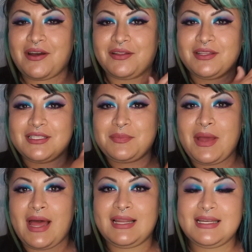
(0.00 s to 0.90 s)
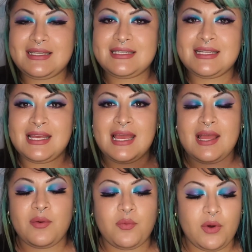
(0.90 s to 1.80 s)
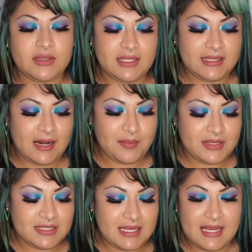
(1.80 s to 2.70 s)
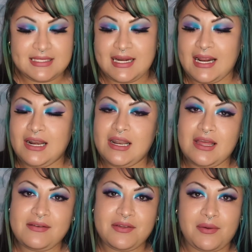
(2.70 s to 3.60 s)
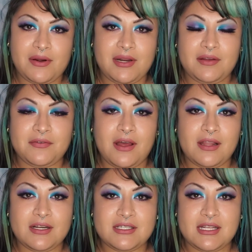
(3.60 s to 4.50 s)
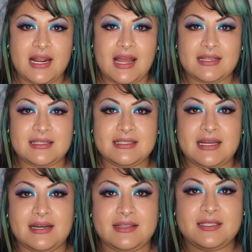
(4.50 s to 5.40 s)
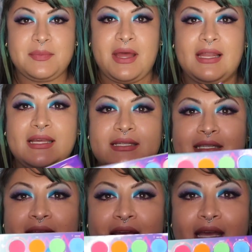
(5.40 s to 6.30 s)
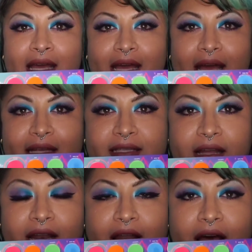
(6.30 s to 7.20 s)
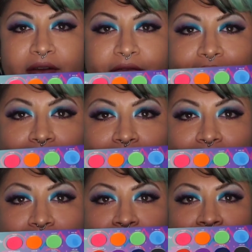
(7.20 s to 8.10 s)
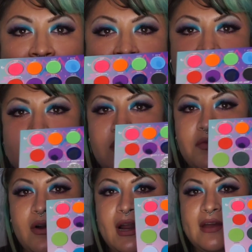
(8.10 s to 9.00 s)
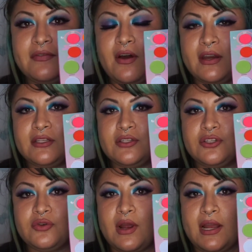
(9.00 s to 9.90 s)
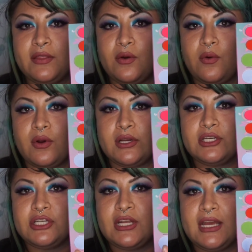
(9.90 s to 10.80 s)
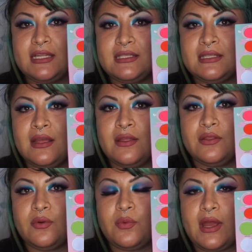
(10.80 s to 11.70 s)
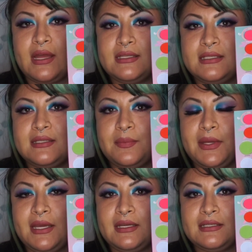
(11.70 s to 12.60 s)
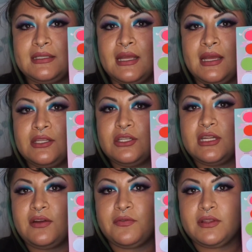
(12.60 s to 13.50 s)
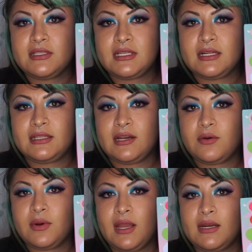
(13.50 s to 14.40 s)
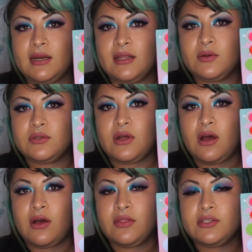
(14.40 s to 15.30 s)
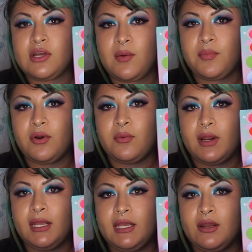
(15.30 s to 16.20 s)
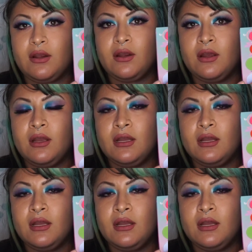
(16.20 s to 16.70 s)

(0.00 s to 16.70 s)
on this palette. One thing that I must say is that I love the variety of colors that it has inside of this palette. It has a lot of colors. So far I have gotten to try the orange shades, the reds, the pinks. Today for this look that I created, I used all the top row right here.